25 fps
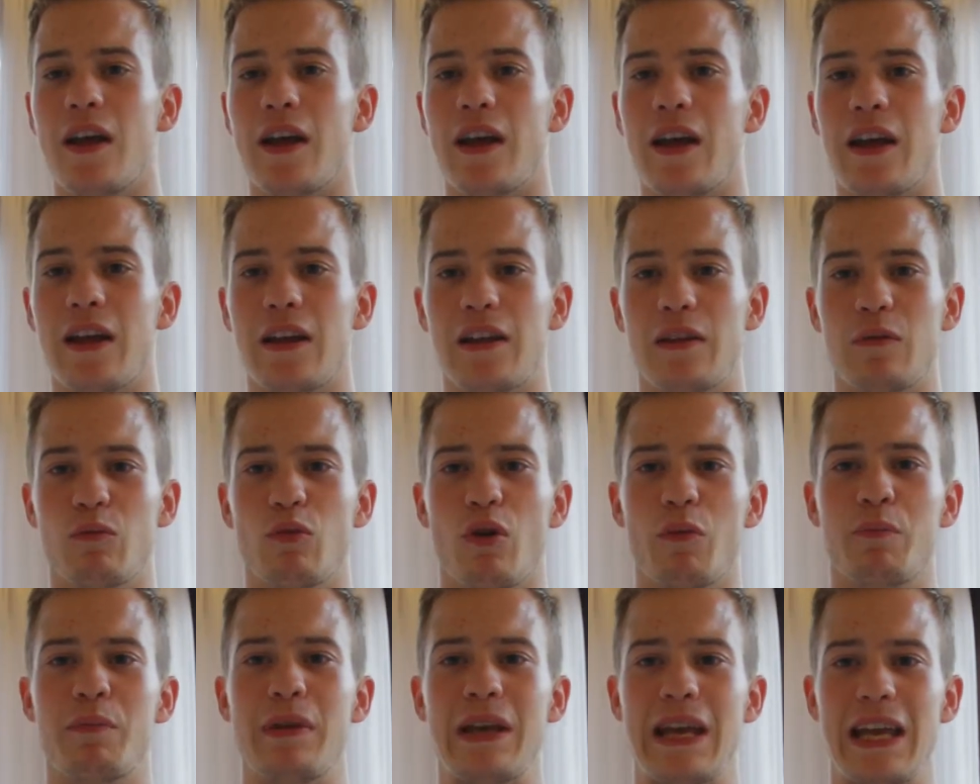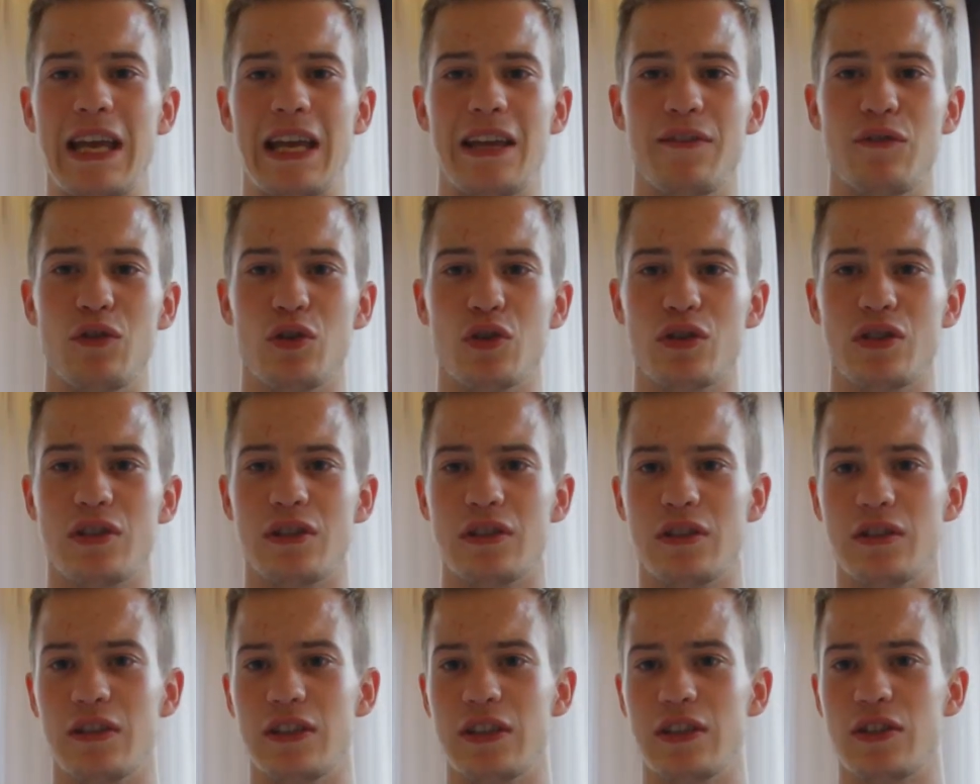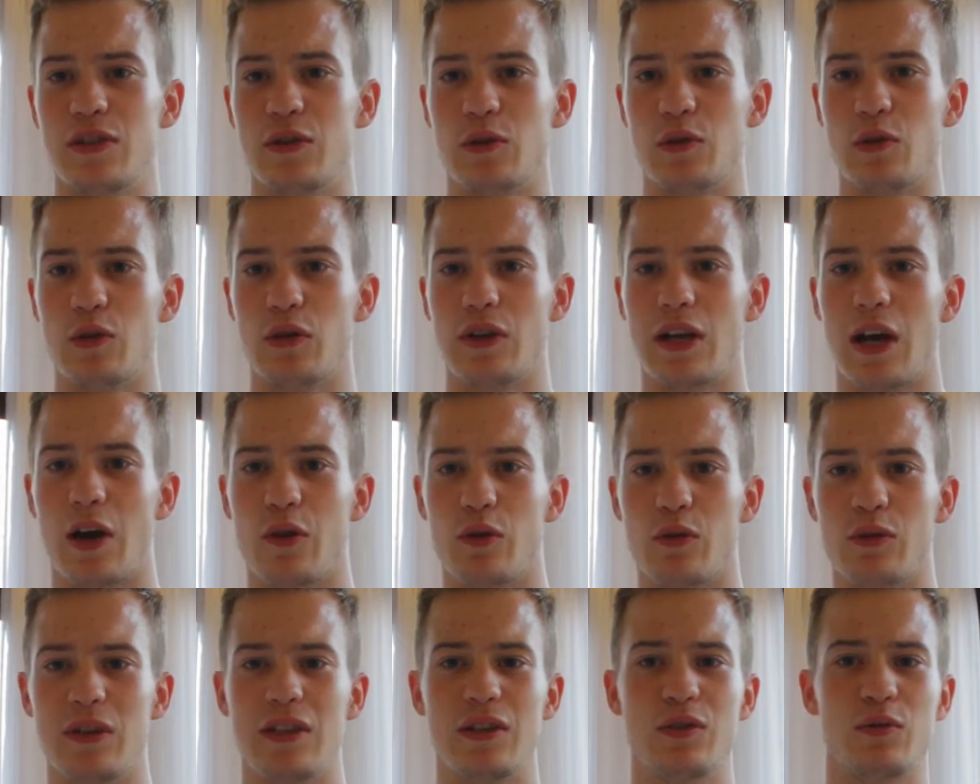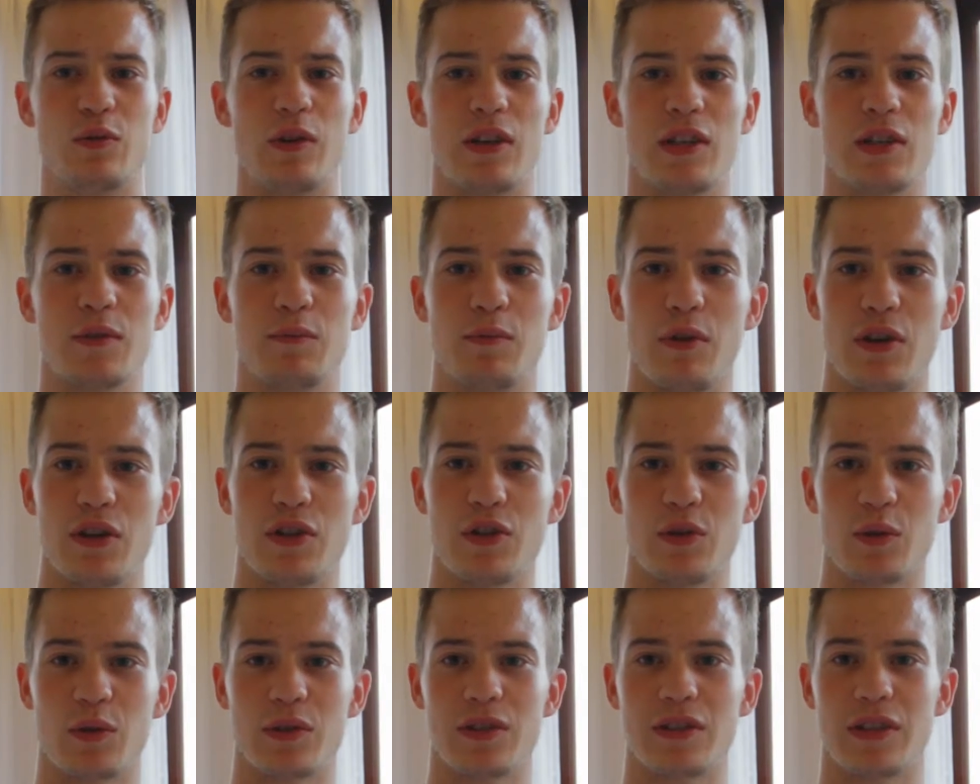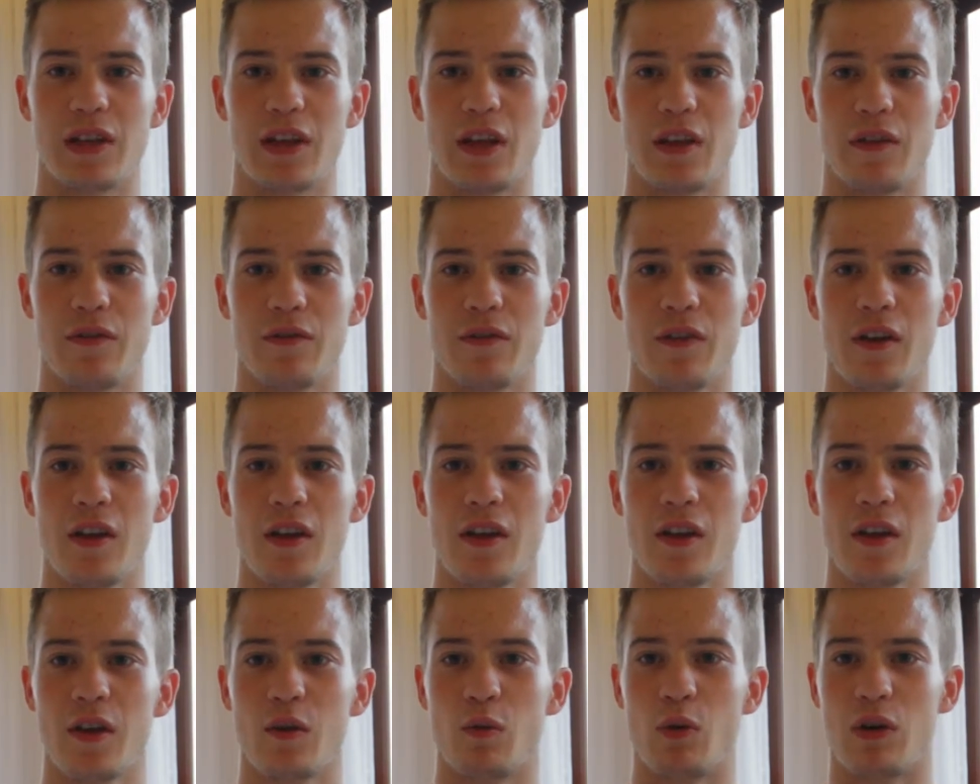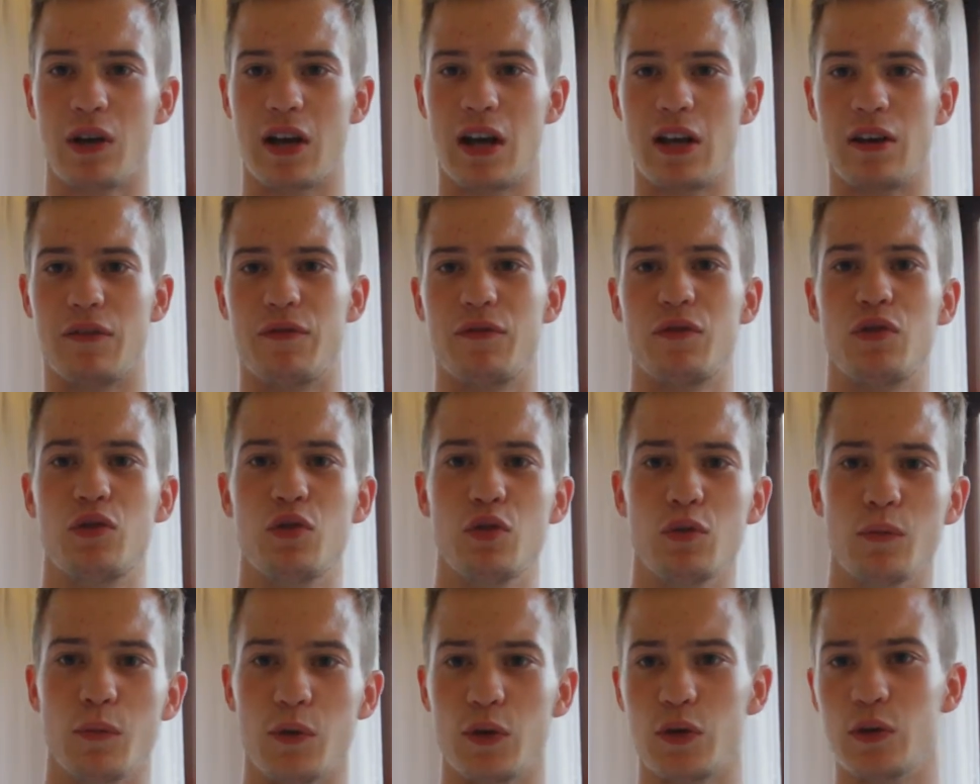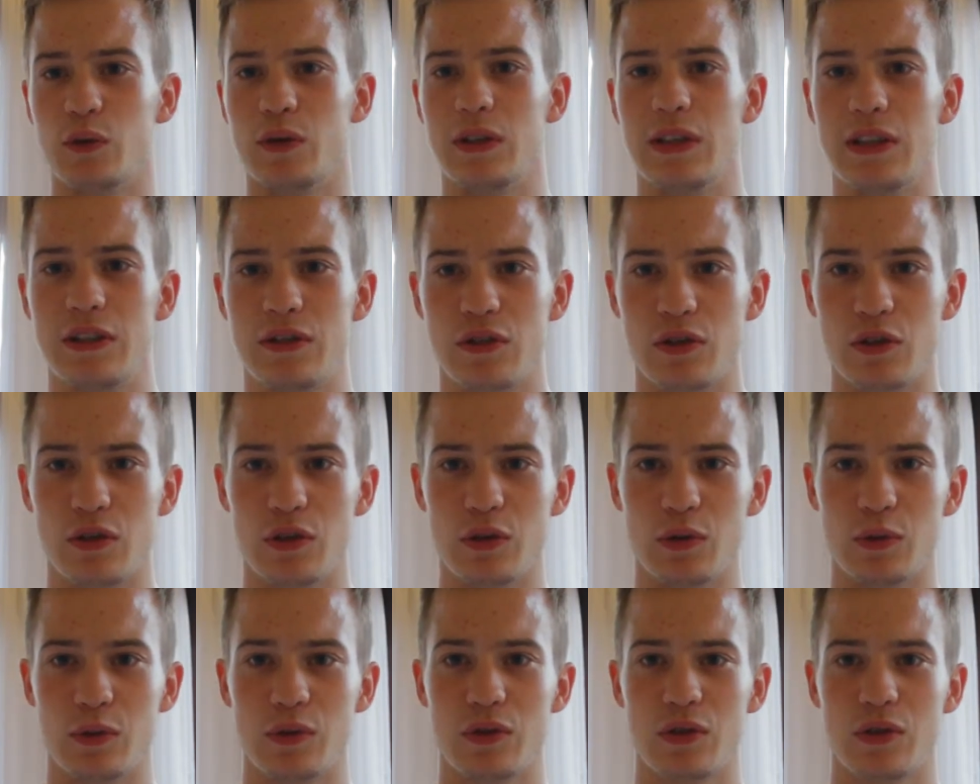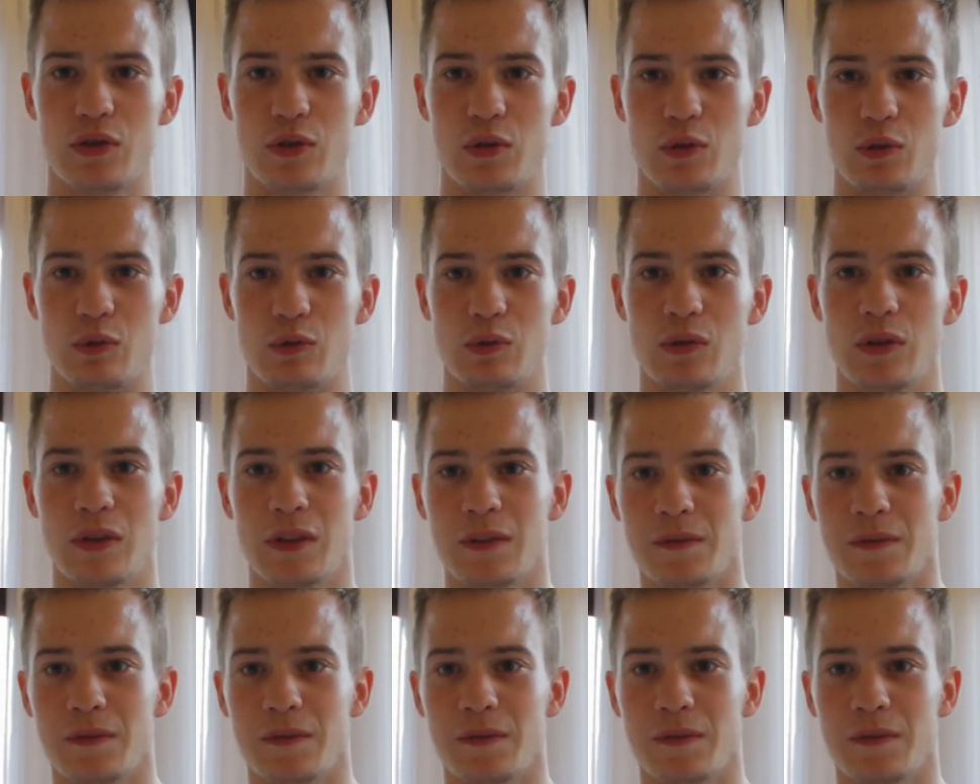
and what behaviors you need to learn, how you need to express yourself, what kind of humor you need to use to